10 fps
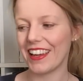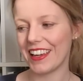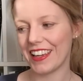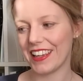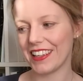
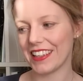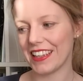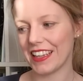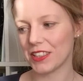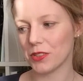And I
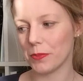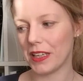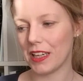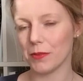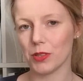like to
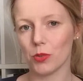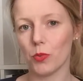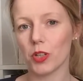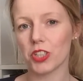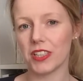be able to
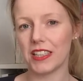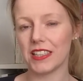wash it